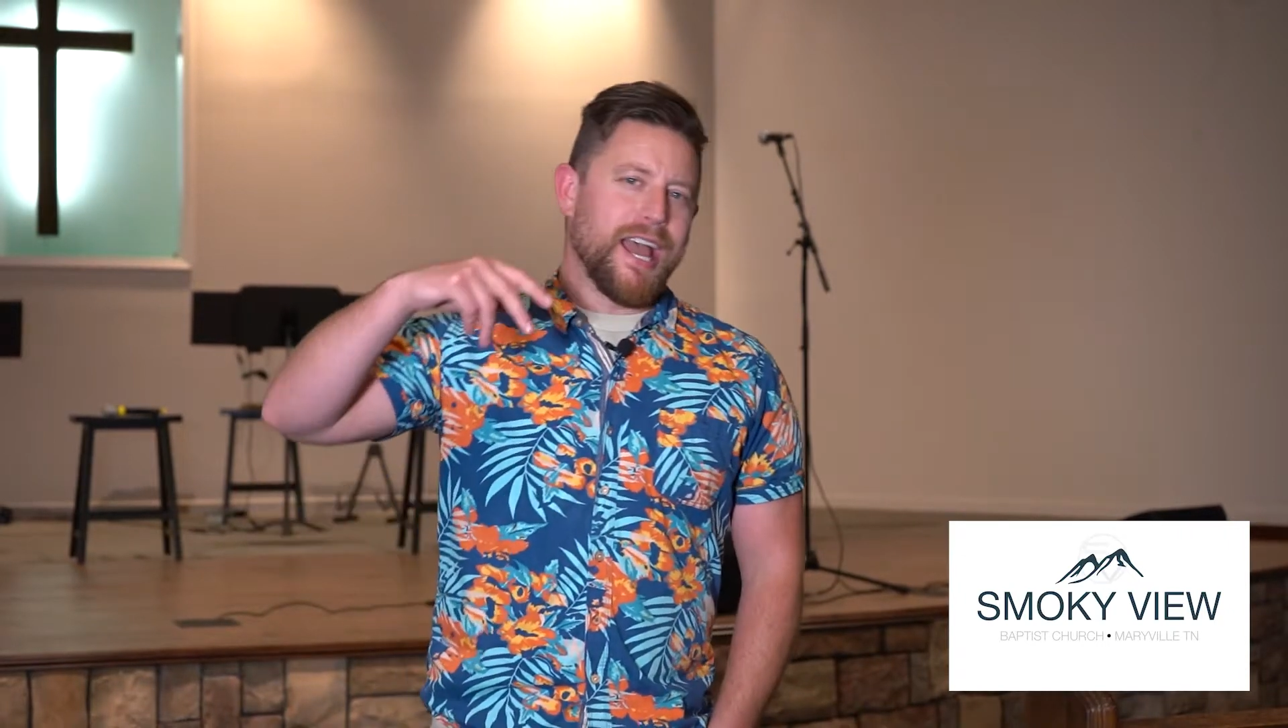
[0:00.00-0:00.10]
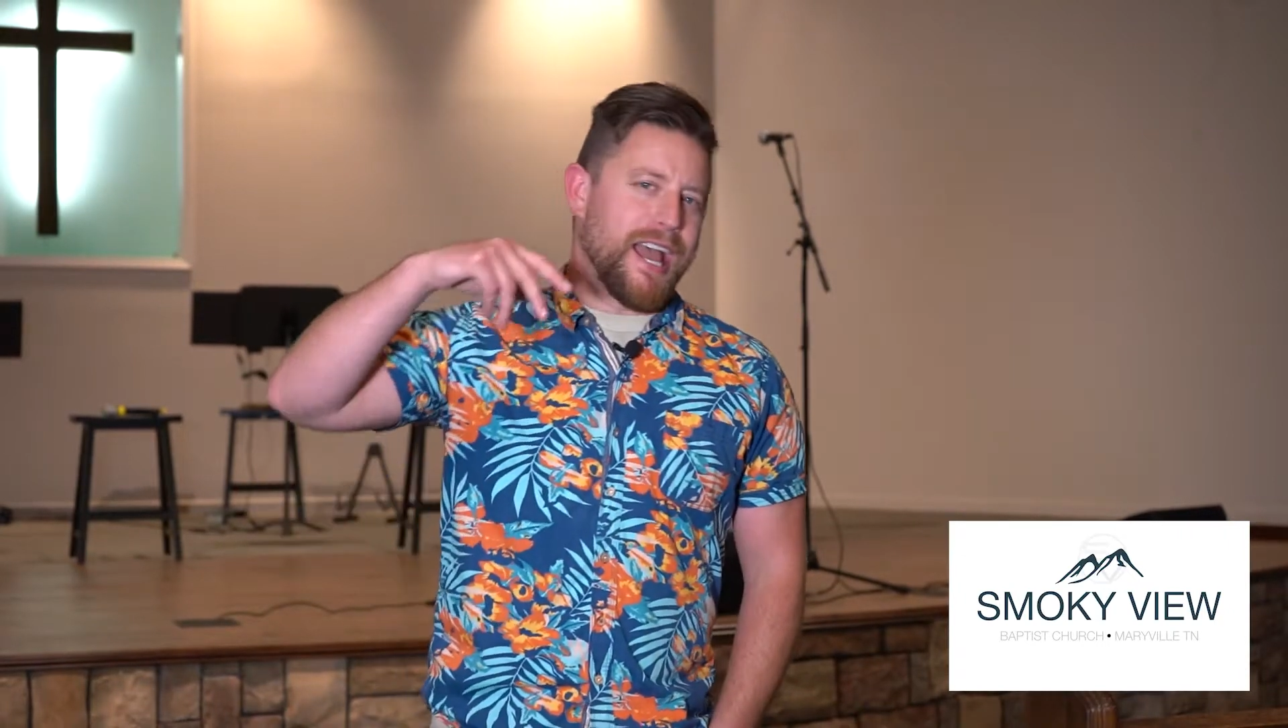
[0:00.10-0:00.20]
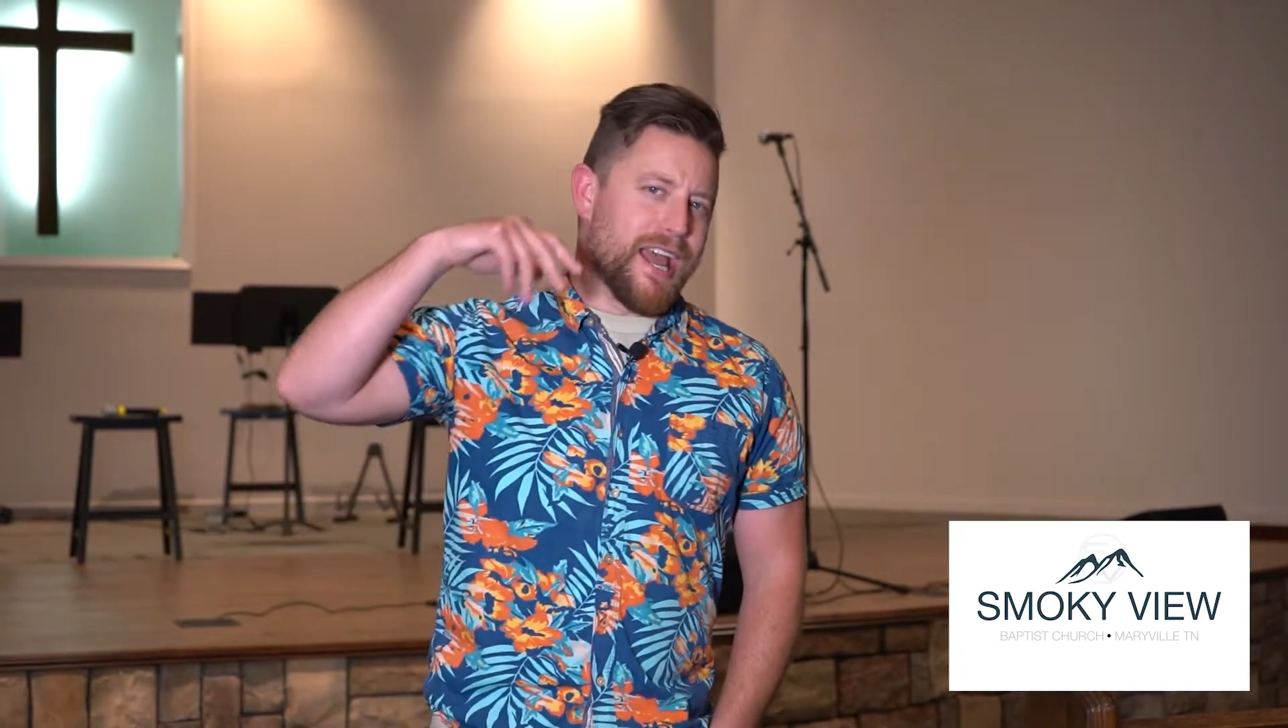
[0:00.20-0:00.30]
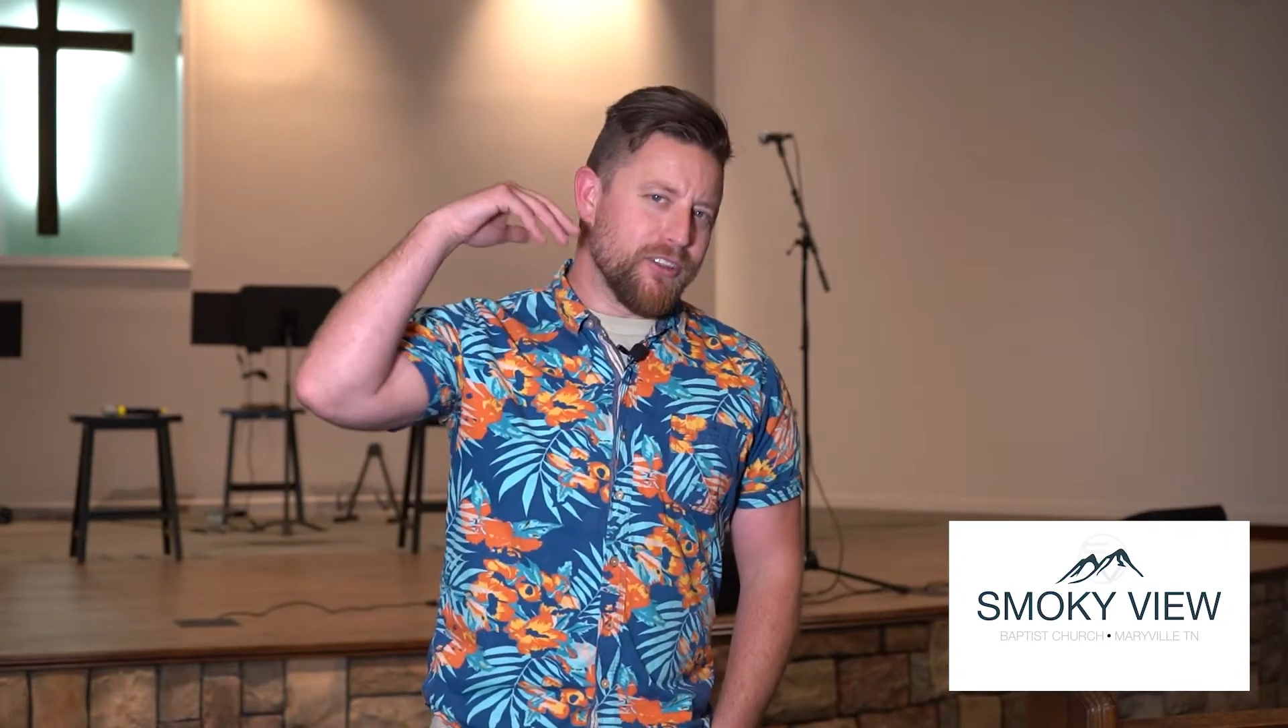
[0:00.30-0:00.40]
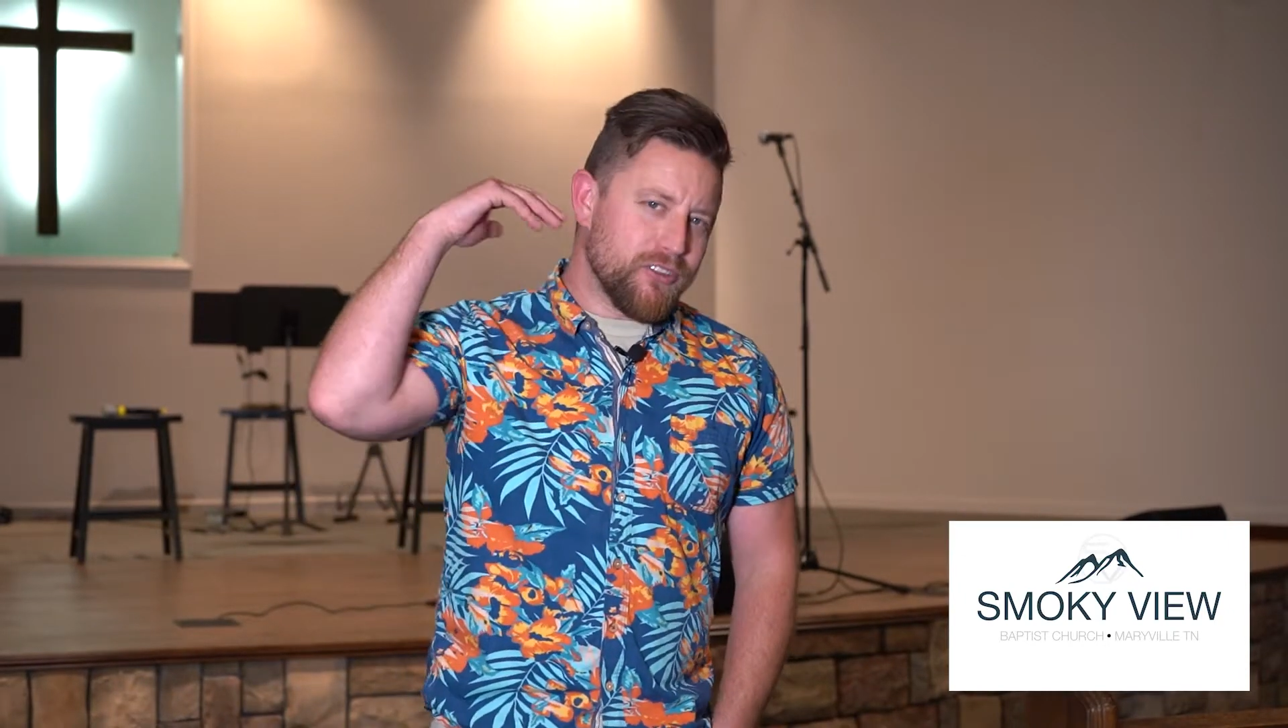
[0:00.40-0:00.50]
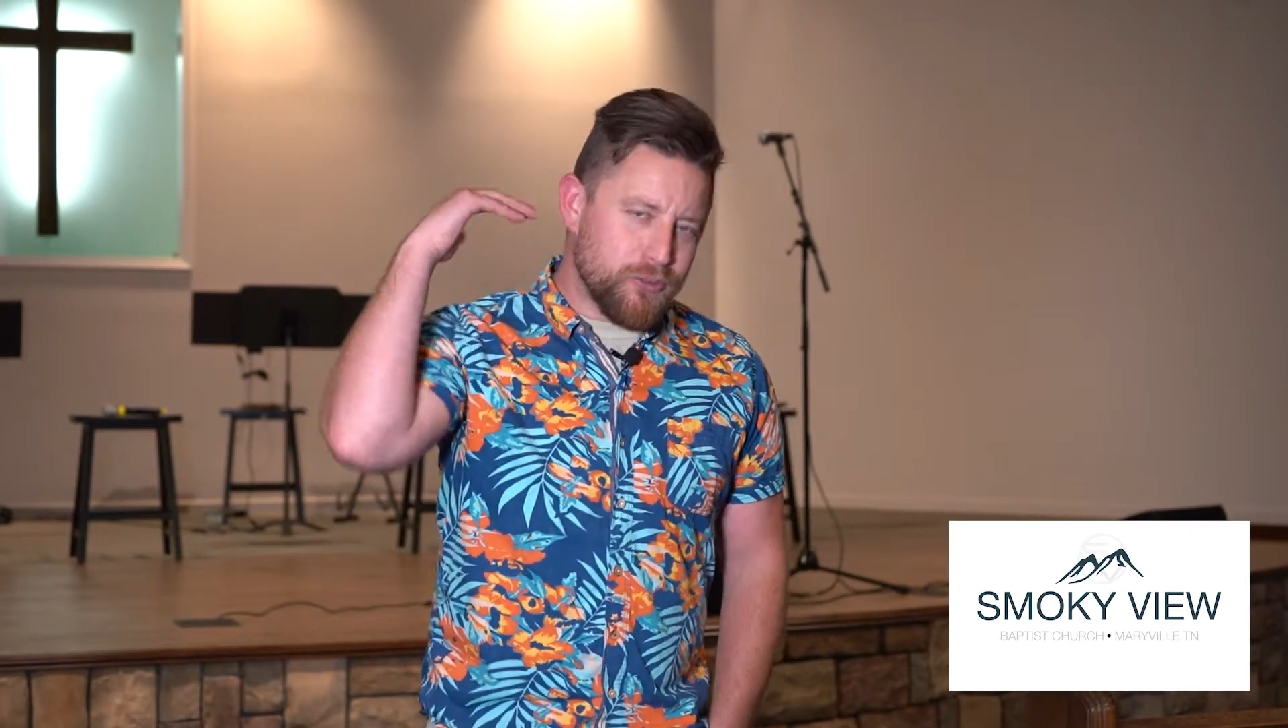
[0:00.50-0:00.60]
at